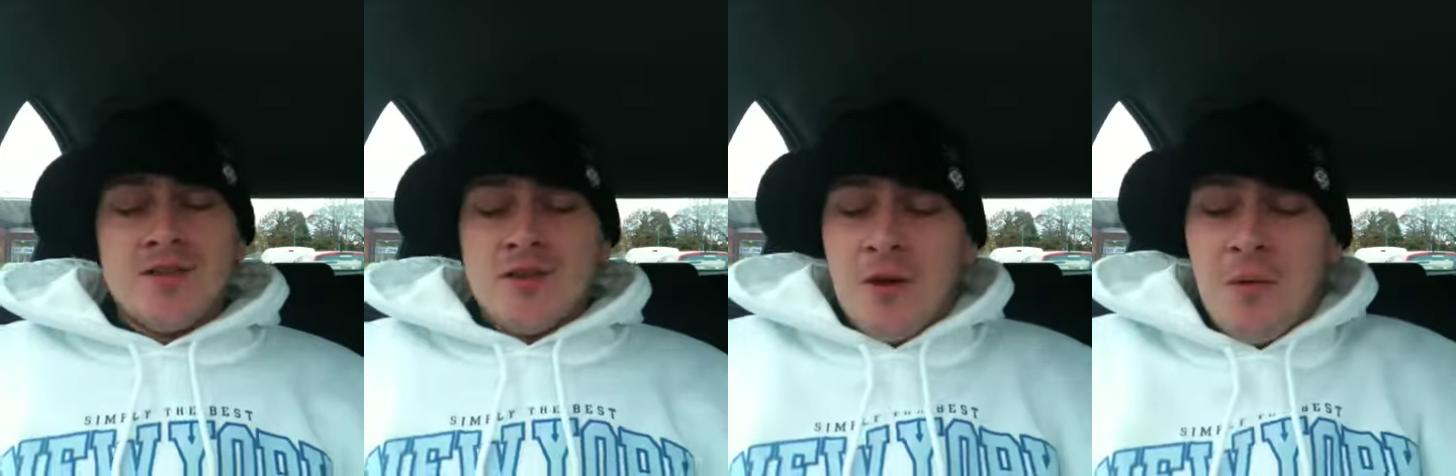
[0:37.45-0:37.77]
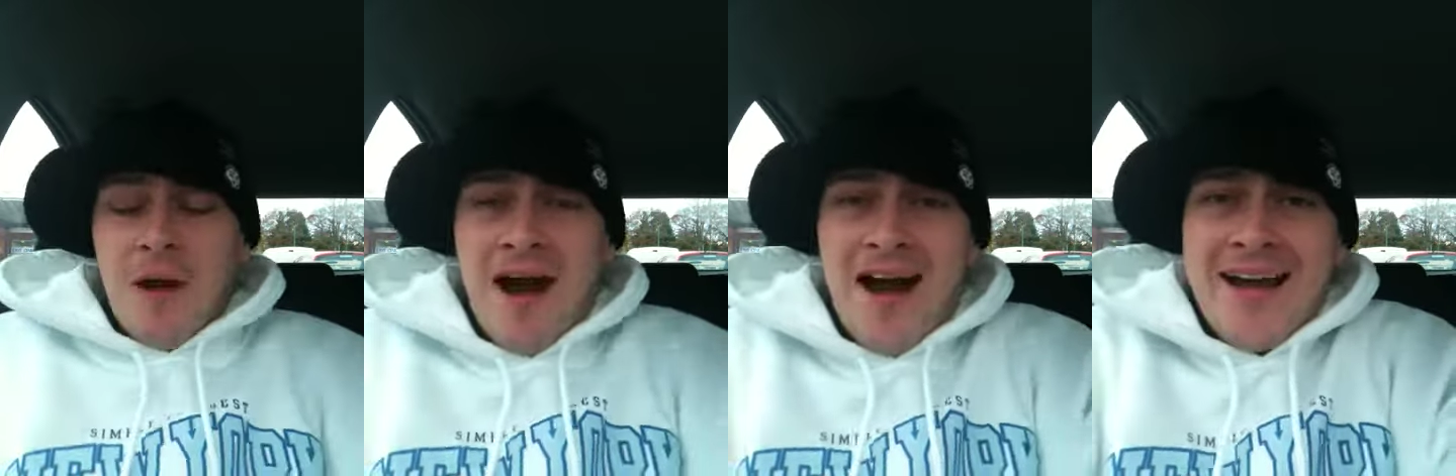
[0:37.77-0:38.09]
Don't know
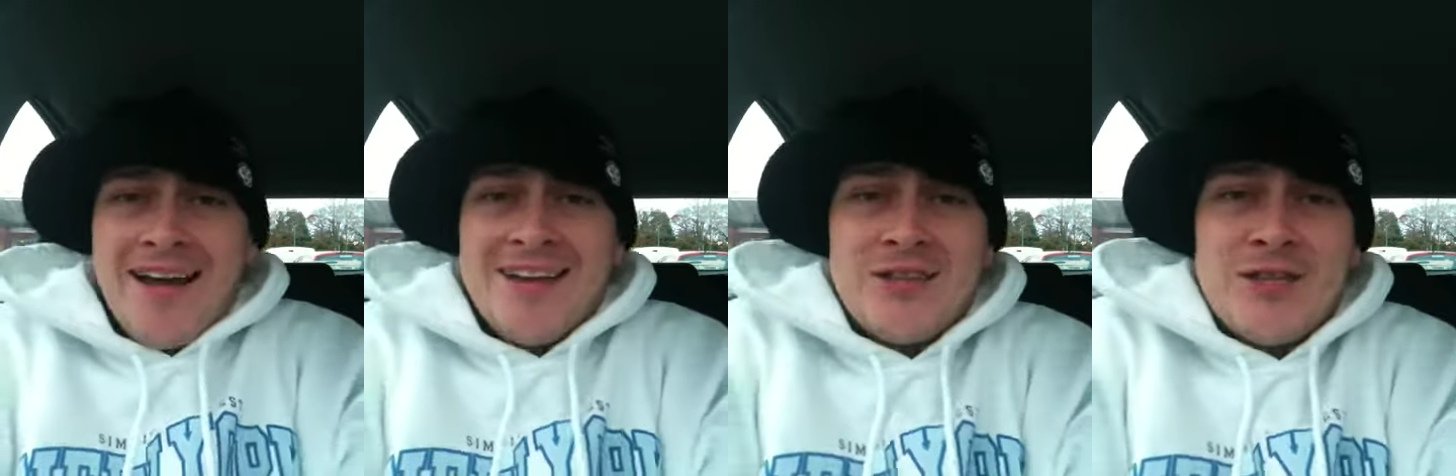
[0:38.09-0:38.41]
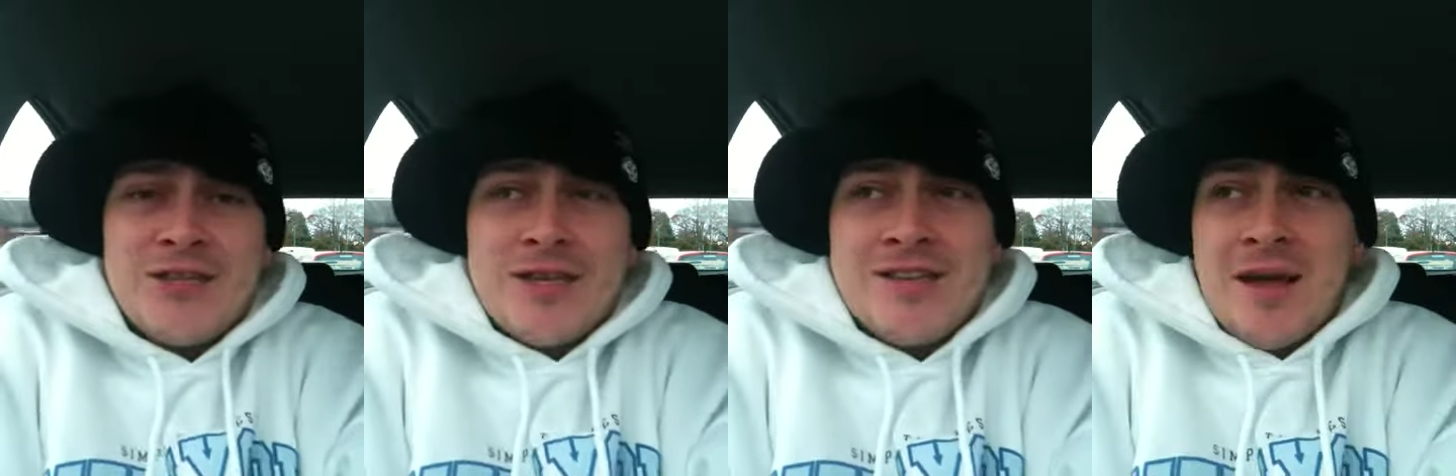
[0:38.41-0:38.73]
why, it's
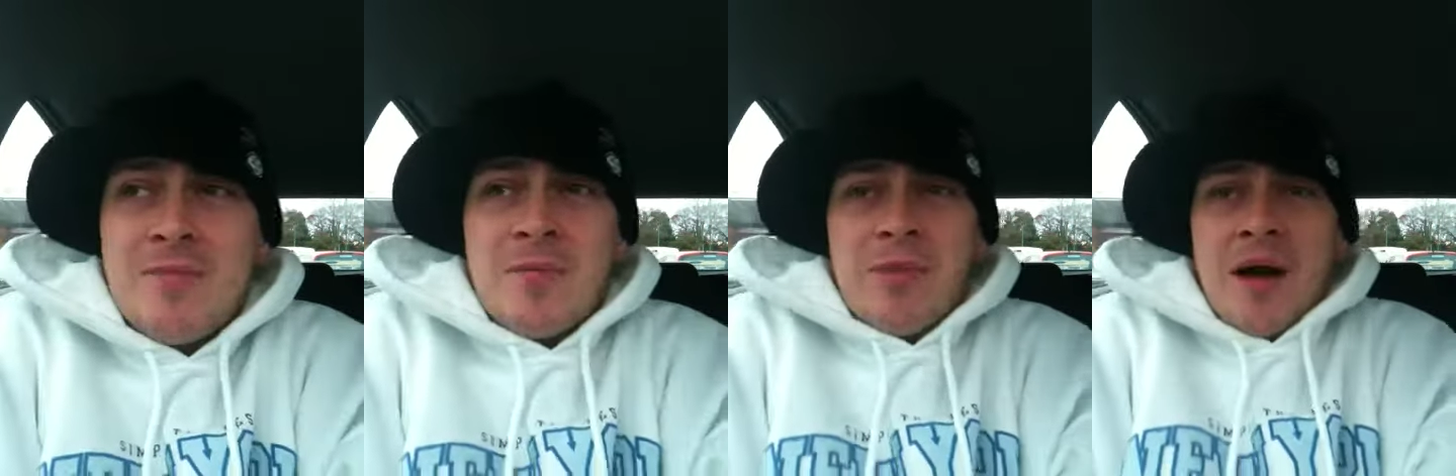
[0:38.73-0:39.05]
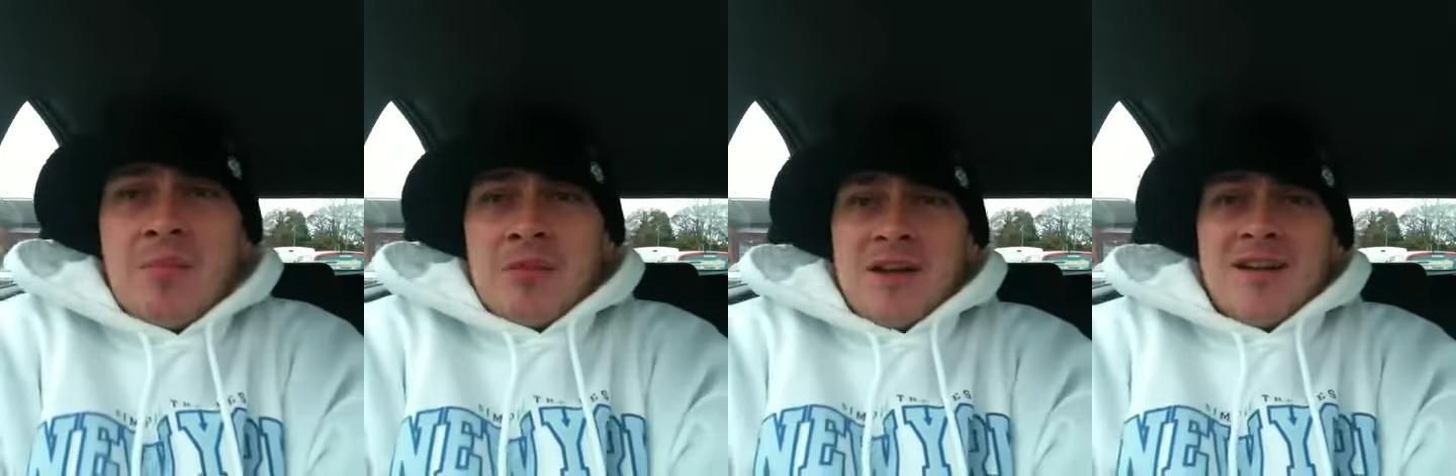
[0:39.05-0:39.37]
just because I'm a
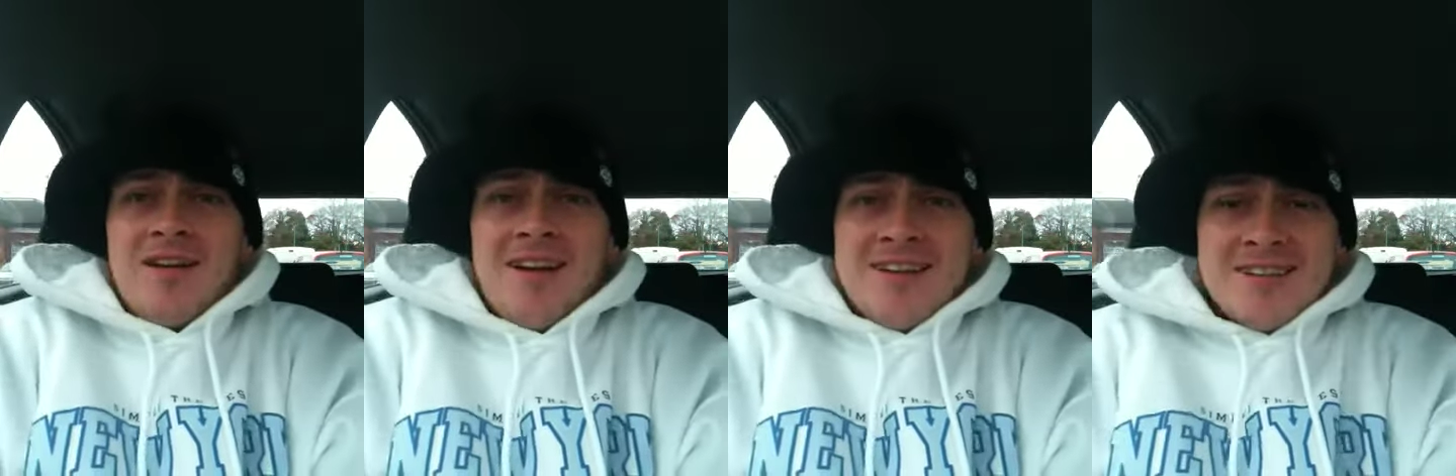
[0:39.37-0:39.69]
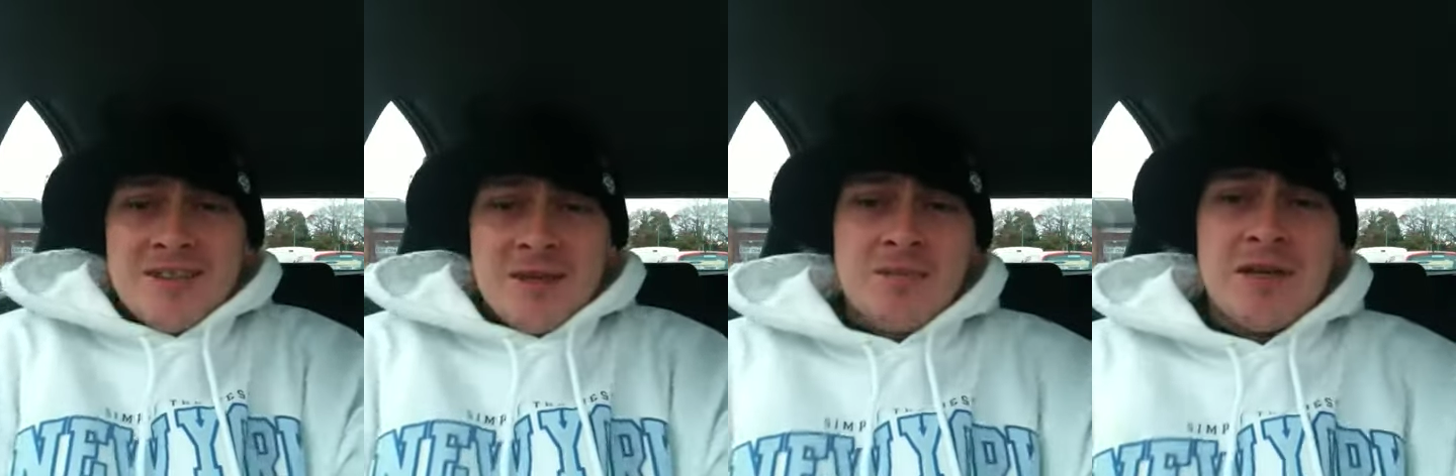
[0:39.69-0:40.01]
babbler
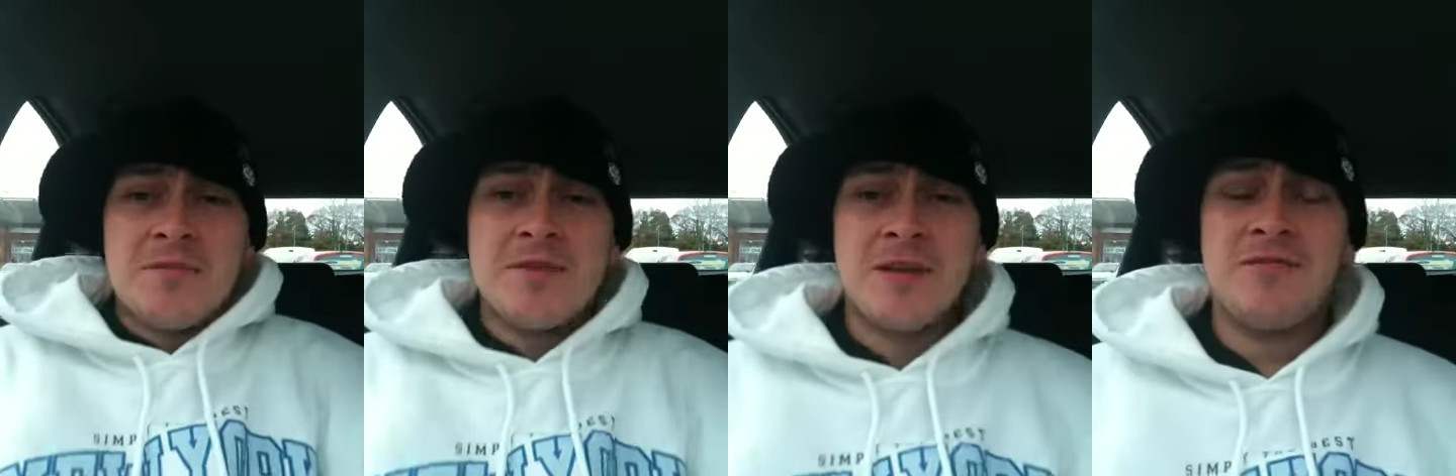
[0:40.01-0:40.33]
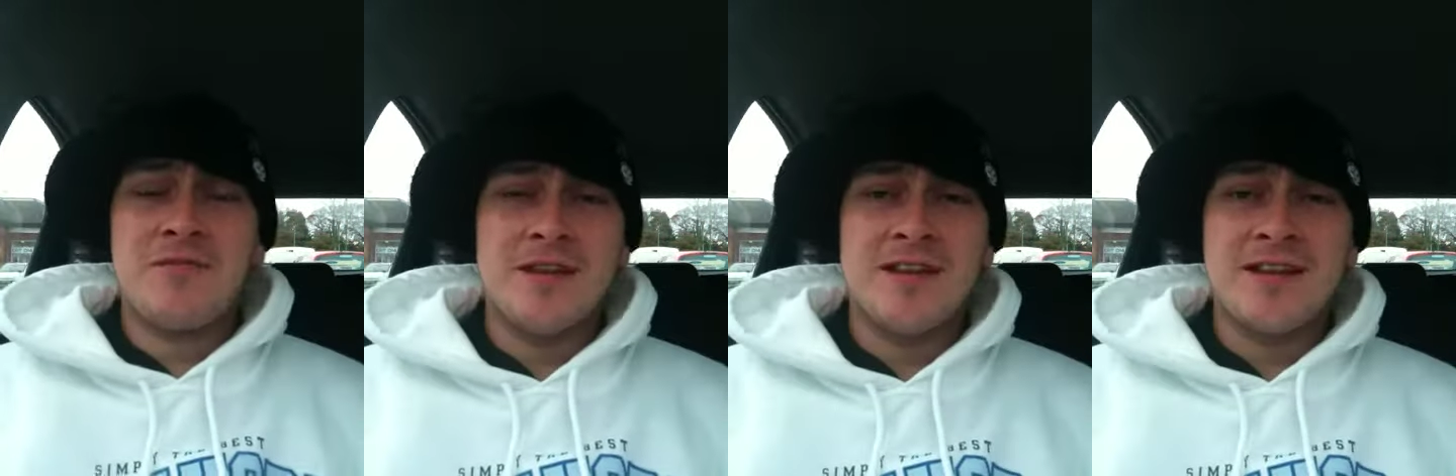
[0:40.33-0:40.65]
and sometimes I
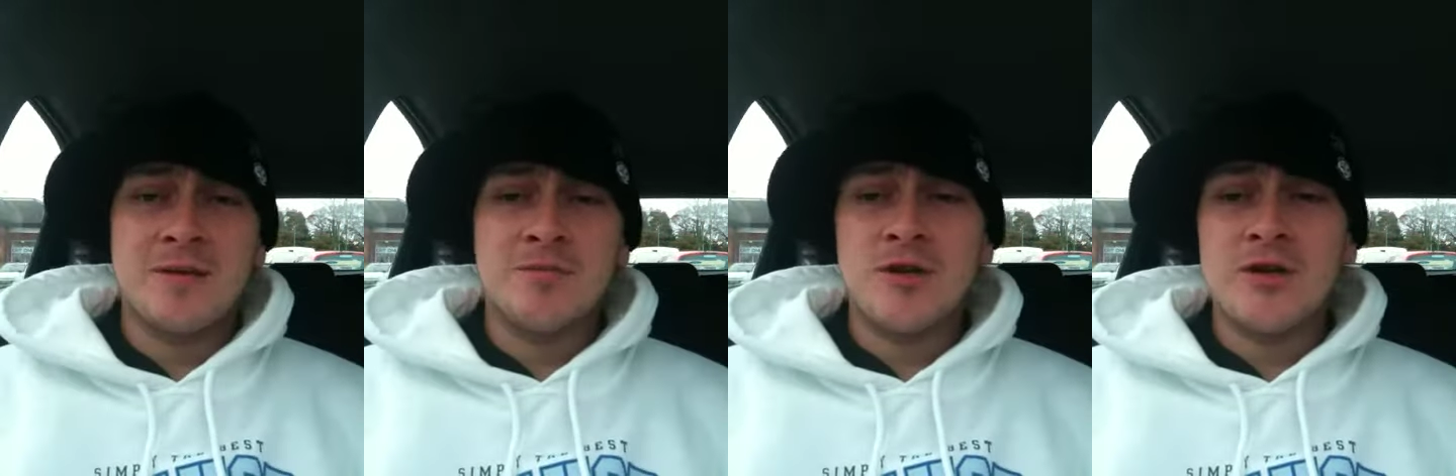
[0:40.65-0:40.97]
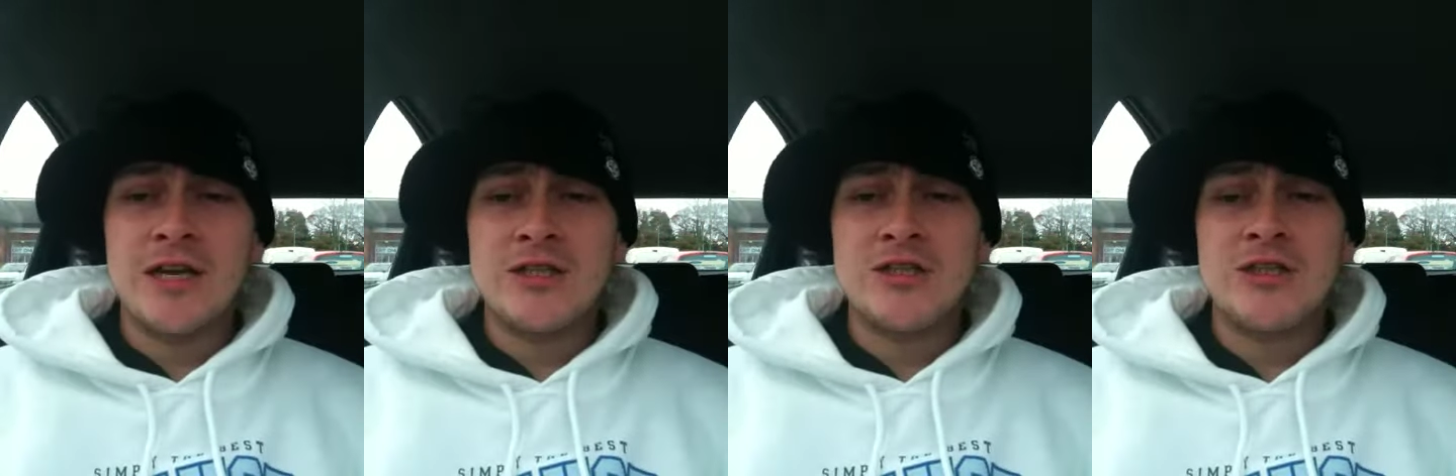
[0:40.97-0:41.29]
feel like I'm
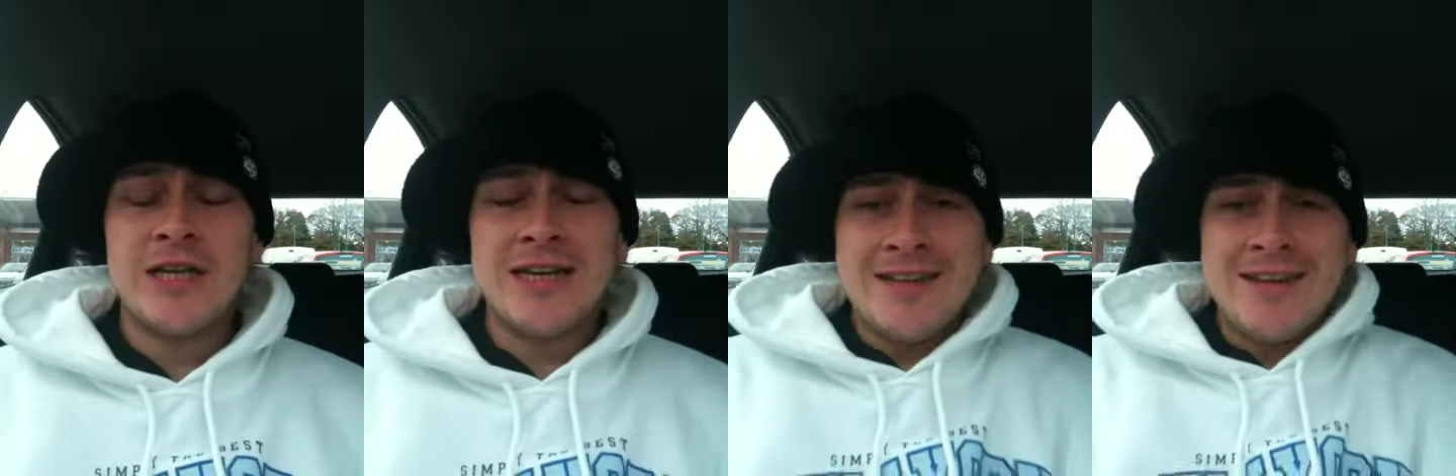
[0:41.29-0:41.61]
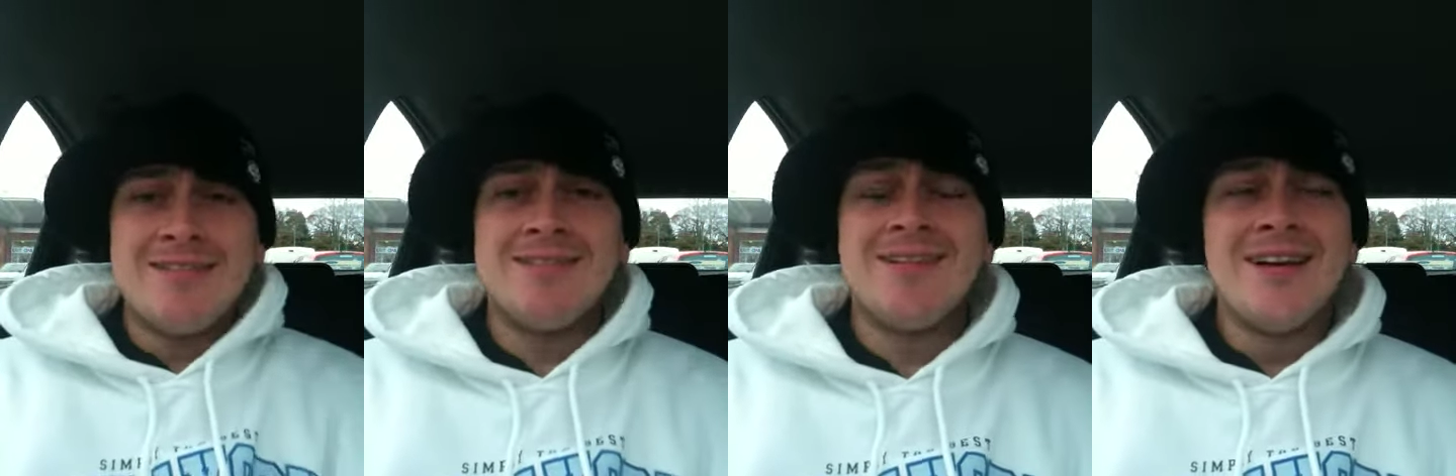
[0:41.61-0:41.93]
talking shit
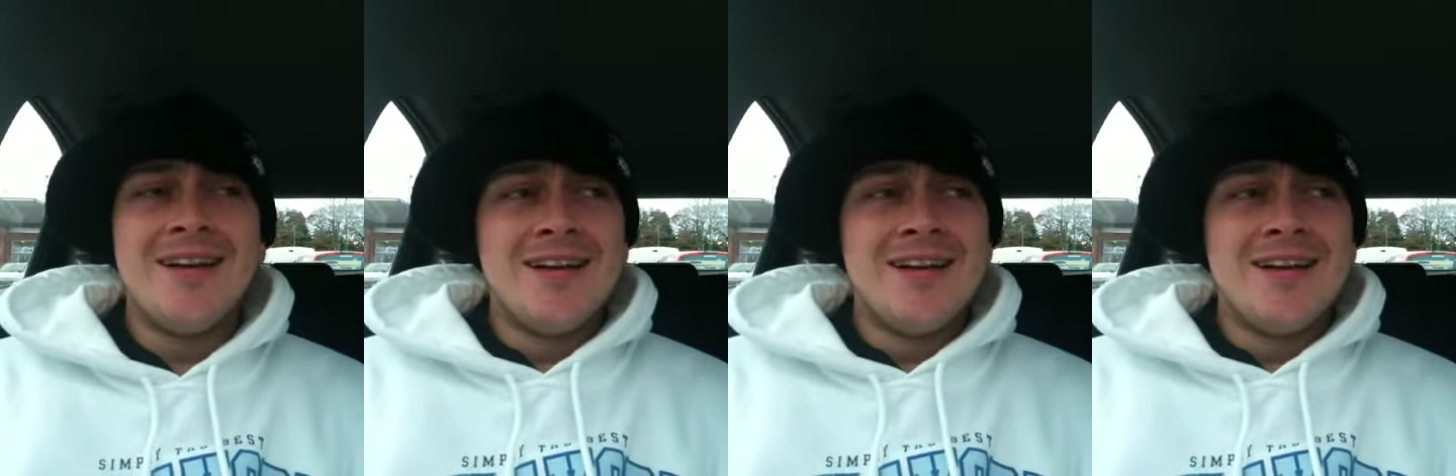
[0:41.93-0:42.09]
and